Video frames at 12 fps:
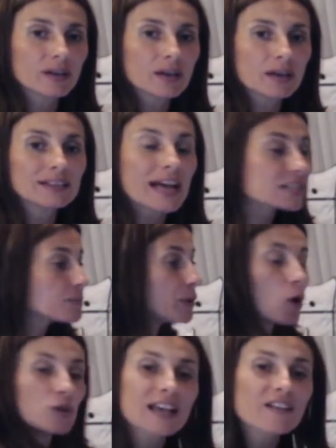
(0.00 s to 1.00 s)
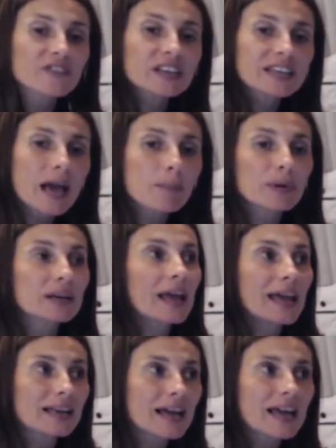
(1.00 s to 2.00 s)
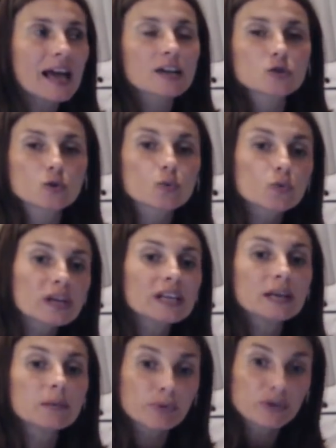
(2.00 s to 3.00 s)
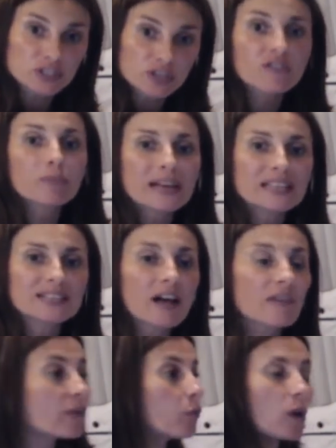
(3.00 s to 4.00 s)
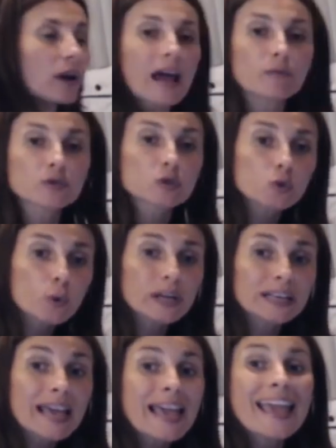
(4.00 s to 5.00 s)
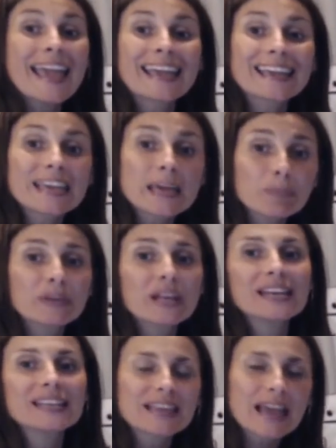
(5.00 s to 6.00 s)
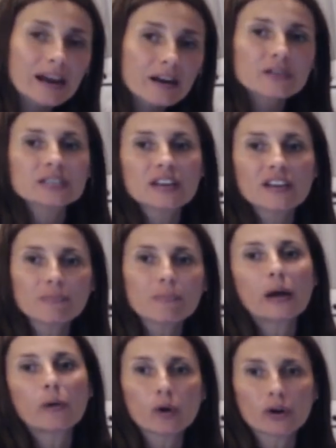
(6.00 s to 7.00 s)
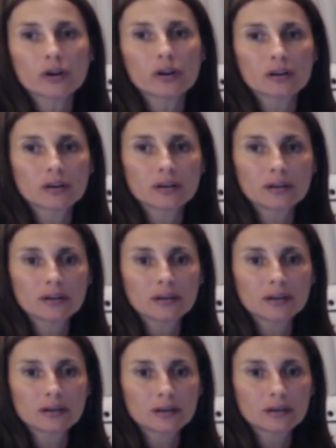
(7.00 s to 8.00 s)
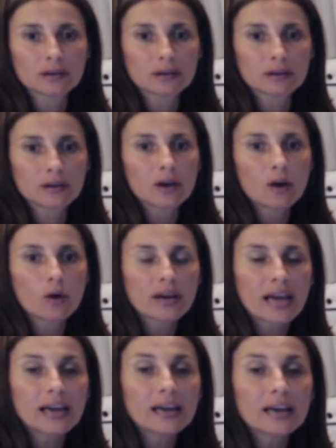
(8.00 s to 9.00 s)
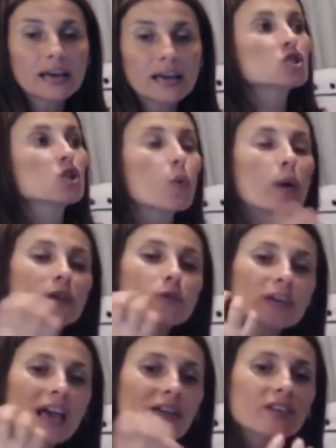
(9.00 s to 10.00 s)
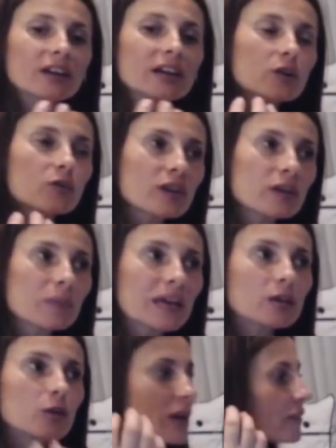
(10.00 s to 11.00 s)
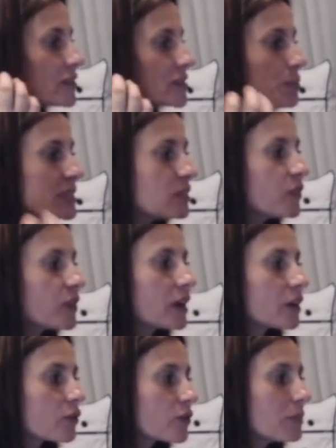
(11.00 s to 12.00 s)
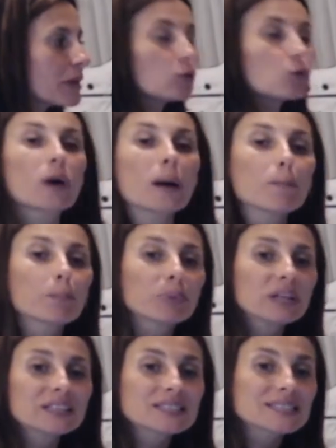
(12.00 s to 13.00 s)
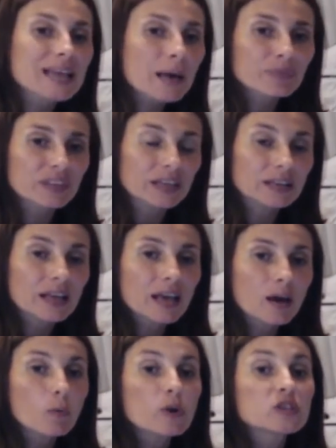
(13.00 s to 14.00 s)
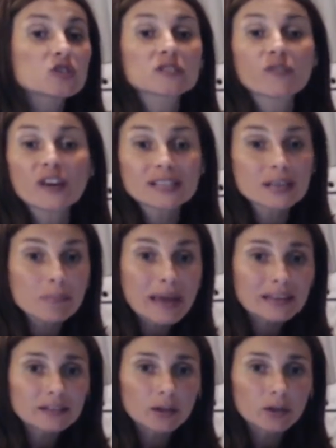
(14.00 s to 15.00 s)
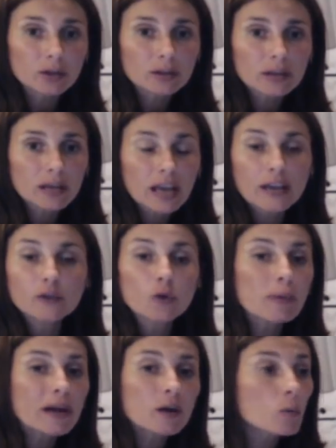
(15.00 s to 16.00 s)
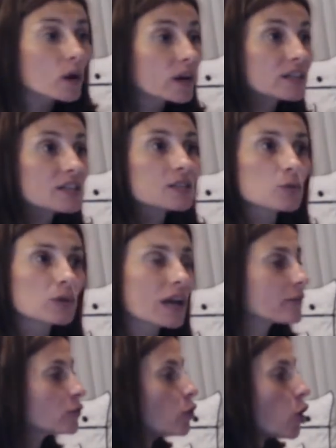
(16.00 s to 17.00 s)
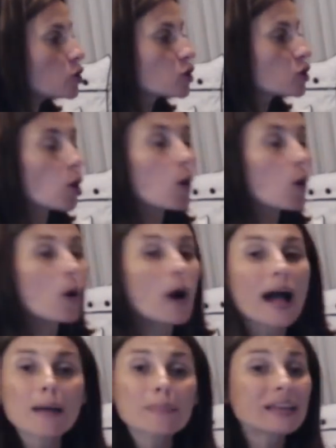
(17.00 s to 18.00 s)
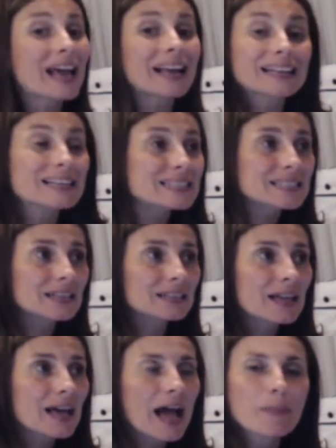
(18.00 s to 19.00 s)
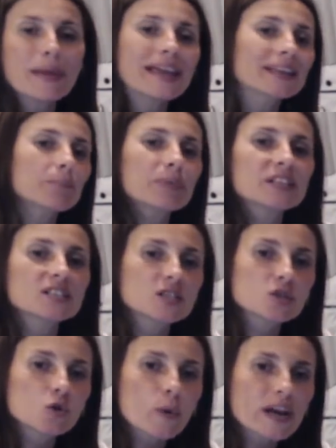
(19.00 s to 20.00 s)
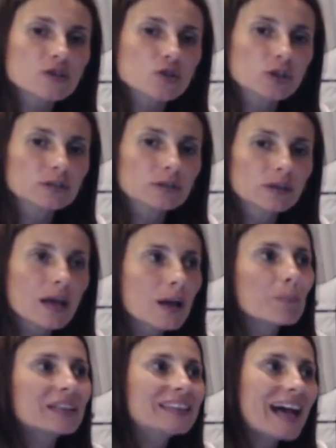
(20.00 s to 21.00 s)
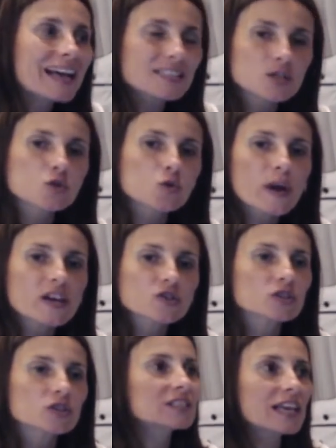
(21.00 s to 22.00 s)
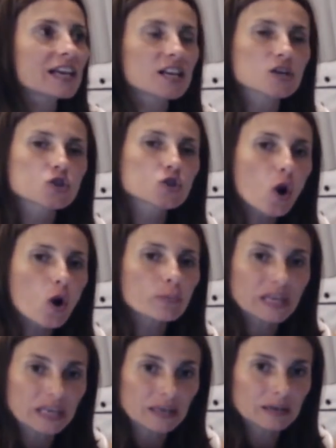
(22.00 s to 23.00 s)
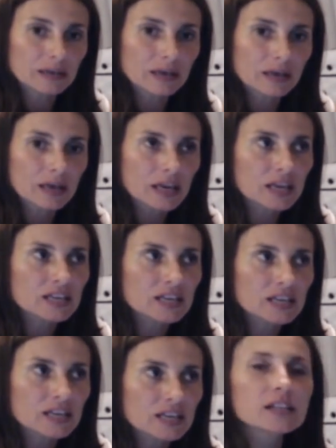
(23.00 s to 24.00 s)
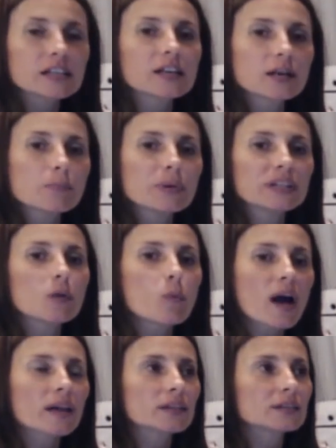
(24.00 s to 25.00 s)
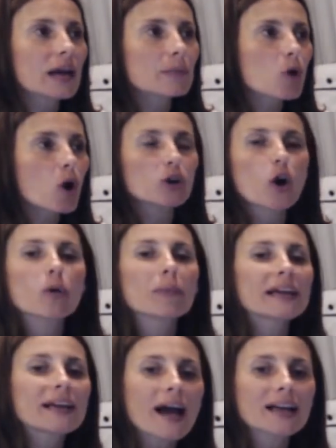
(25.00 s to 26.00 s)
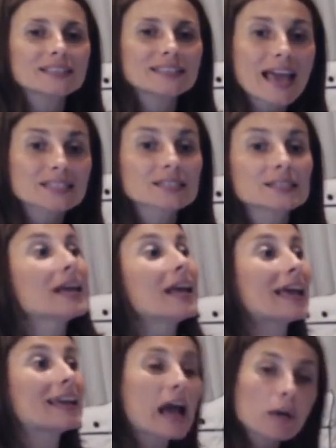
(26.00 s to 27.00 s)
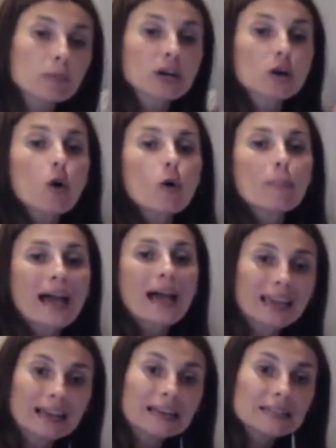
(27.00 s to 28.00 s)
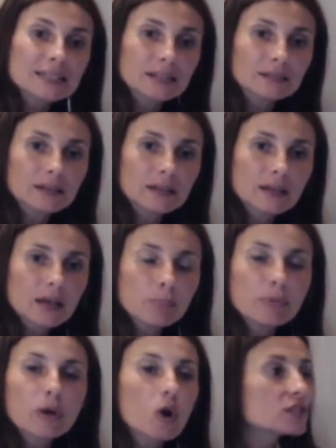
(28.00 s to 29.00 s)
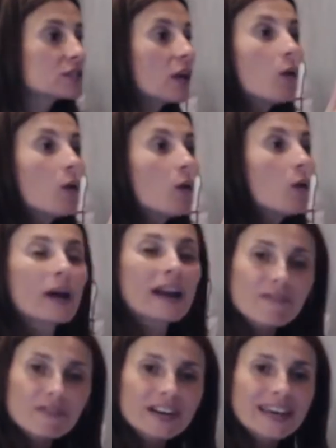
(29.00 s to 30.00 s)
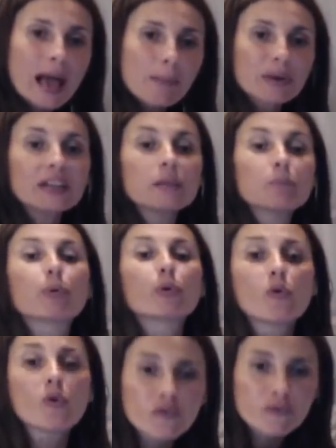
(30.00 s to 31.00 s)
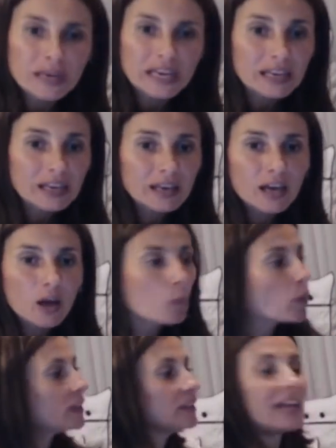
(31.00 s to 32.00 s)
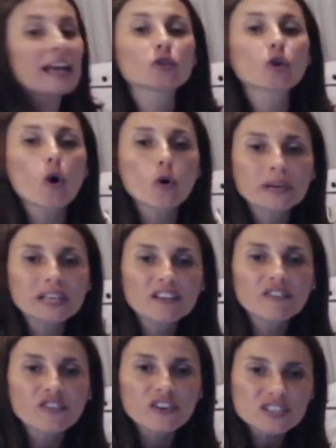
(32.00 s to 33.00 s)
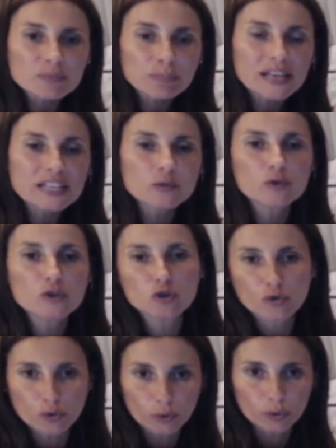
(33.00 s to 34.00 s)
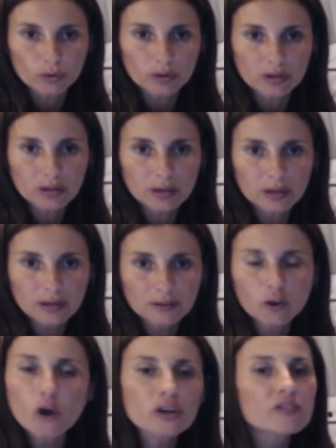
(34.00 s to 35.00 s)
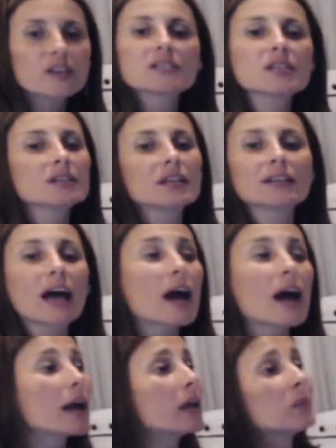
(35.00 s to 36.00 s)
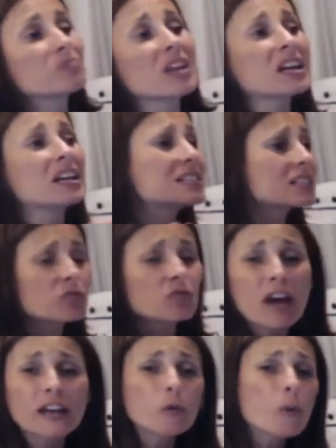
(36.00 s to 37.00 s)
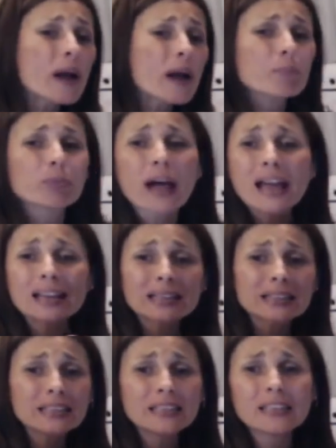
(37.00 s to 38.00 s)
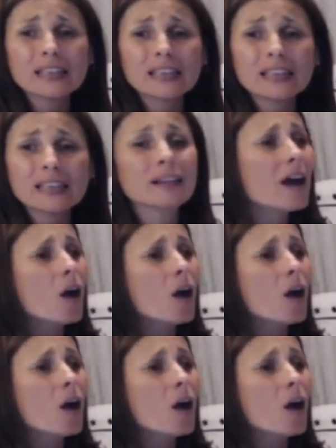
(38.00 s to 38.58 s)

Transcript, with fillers: That's because something happened, and I have to really preserve myself of what I was doing and keep the integrity of my work okay so when you have an agreement you have a specific agreement to complete something which is fundamental and no matter what it is you have to go so i may not listen i may end up in a situation but that situation that they're going to show me is literally going to be the one that i'm going oh my god yes and now i'm going to go back and listen because whatever happened it proved me what they told me in the first place was true don't even think that i listen right away blindly and